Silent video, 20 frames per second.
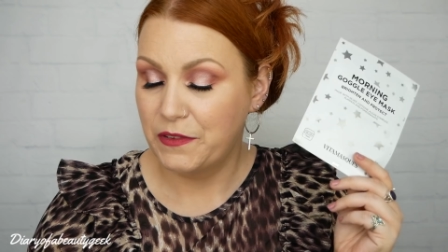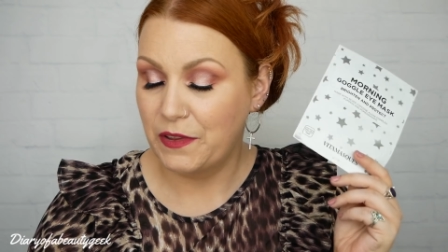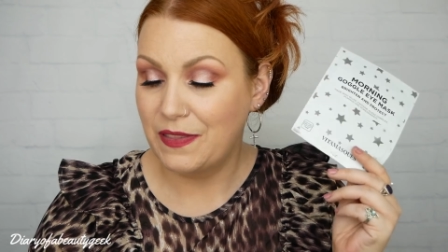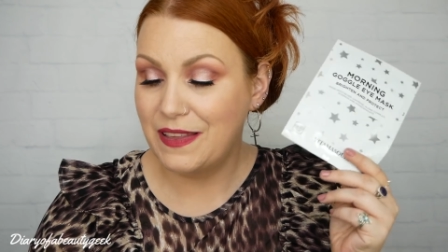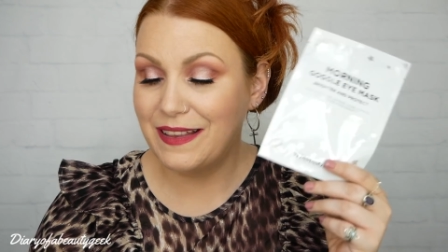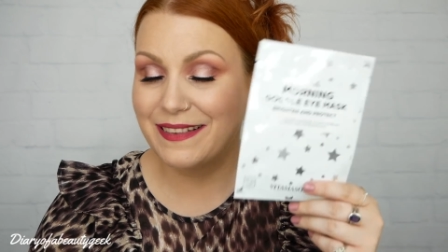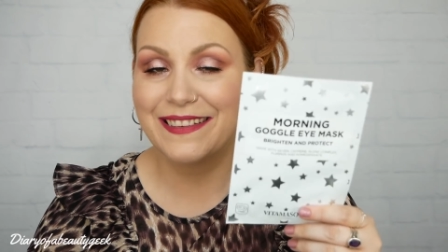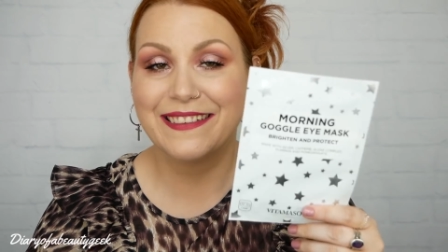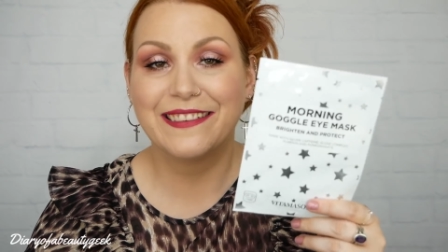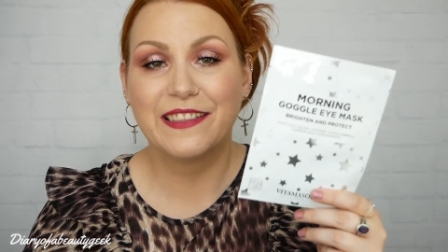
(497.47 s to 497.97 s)
So
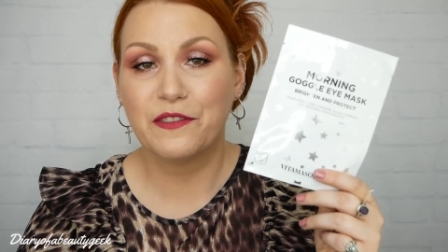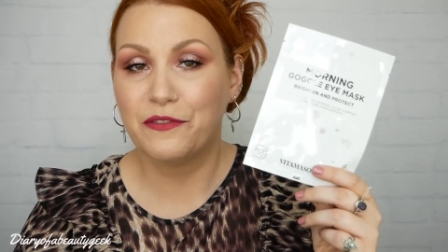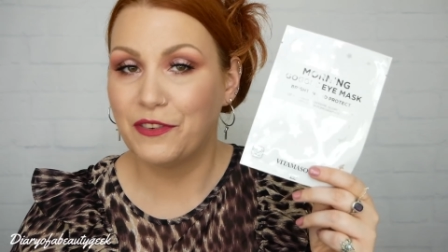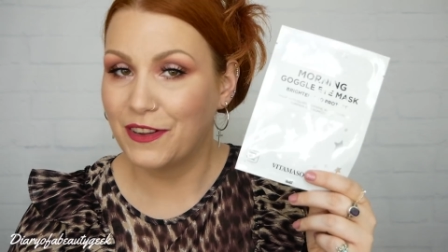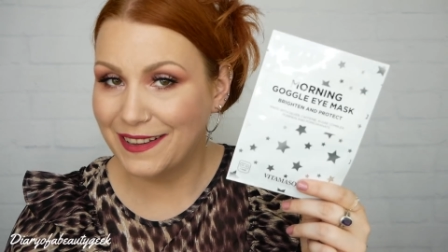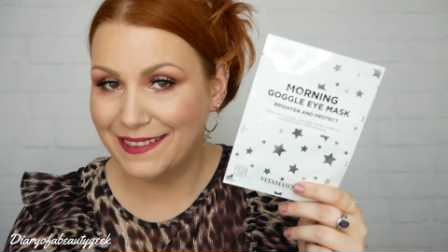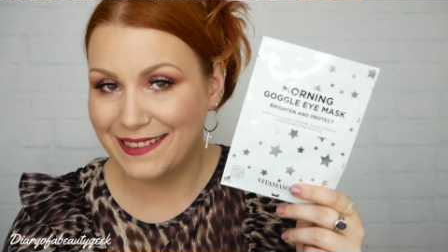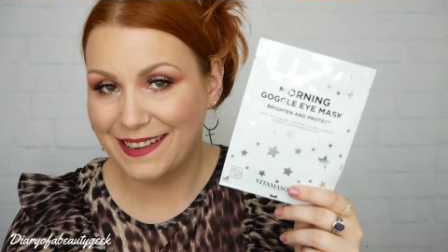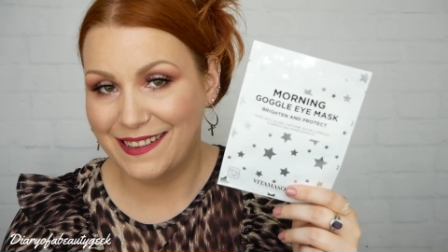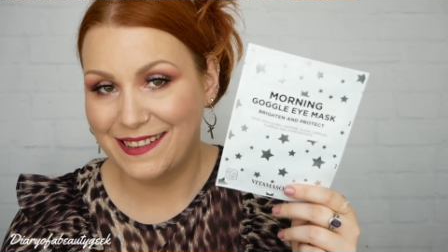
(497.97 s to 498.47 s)
this is the
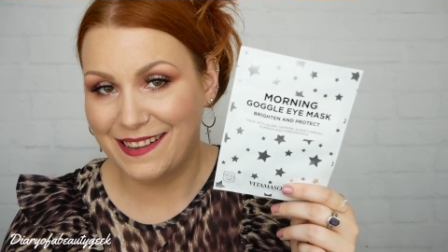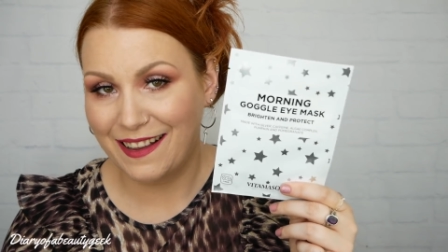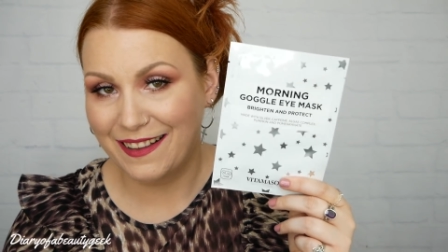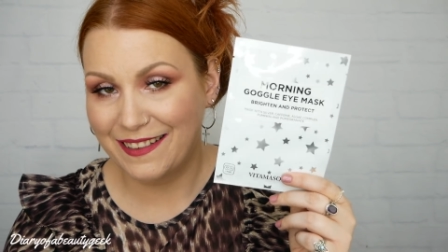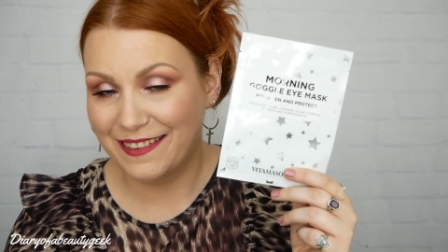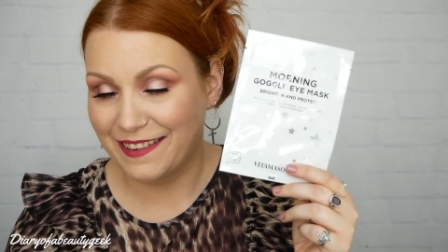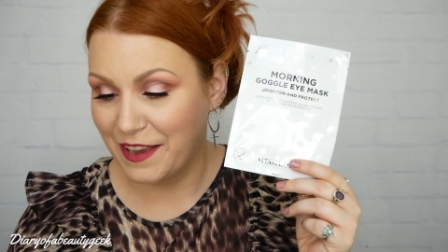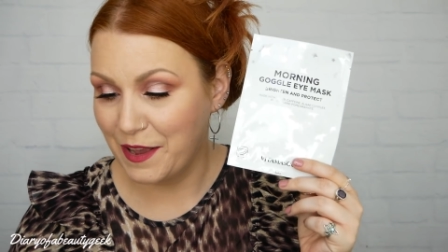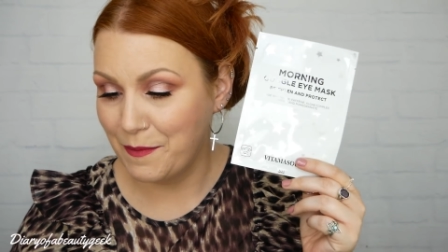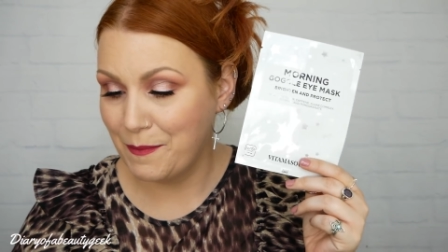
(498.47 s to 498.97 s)
full-size
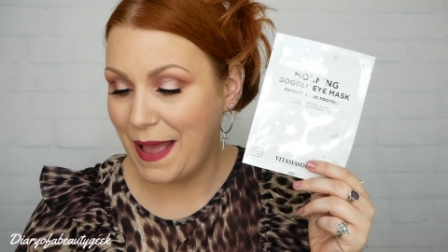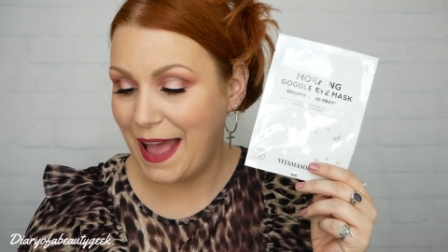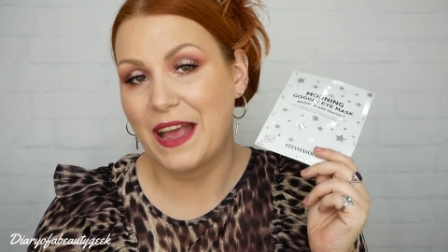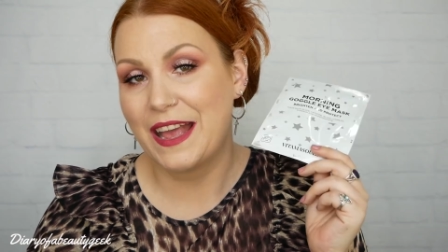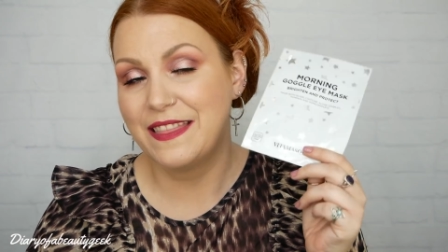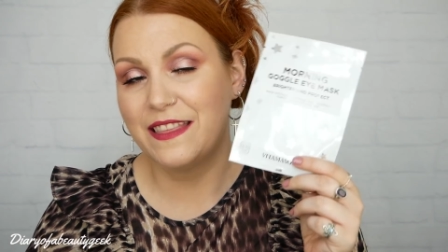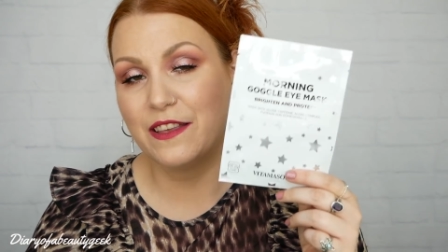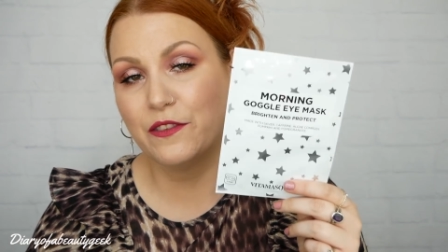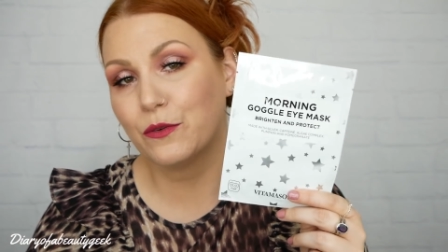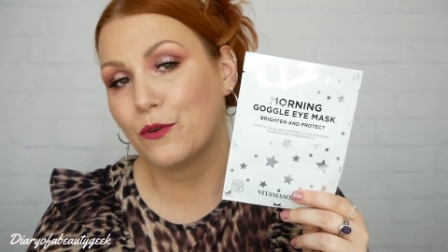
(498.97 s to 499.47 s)
item,
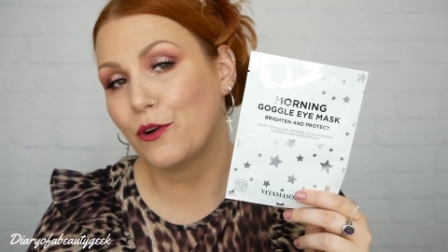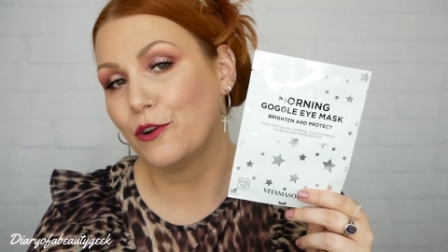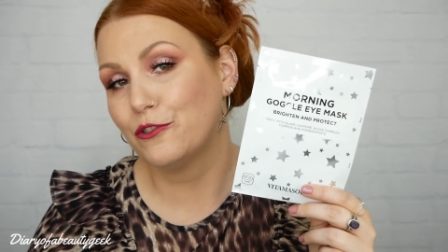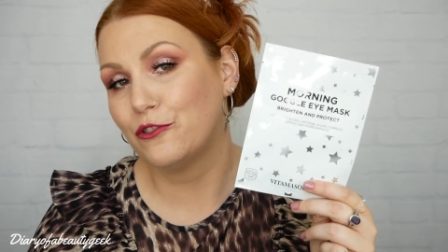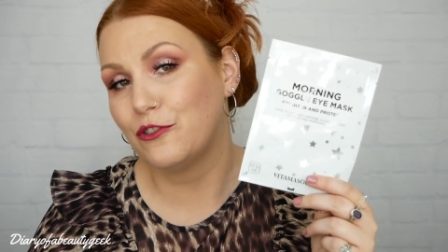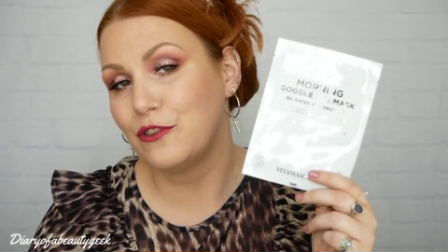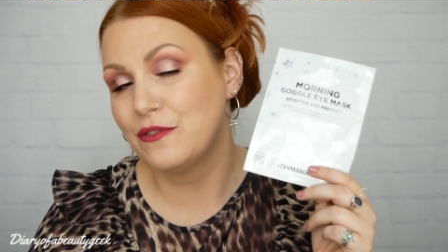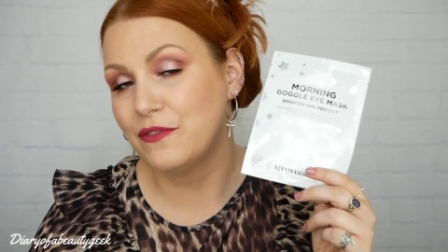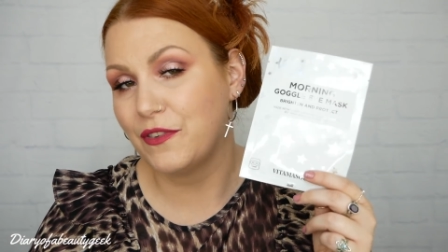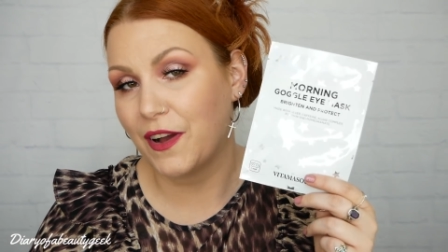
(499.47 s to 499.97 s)
and this will
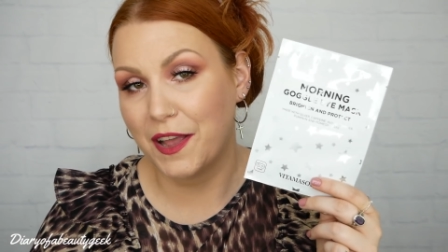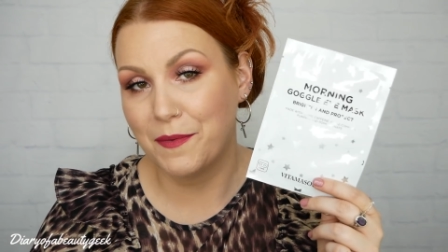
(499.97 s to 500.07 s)
cost you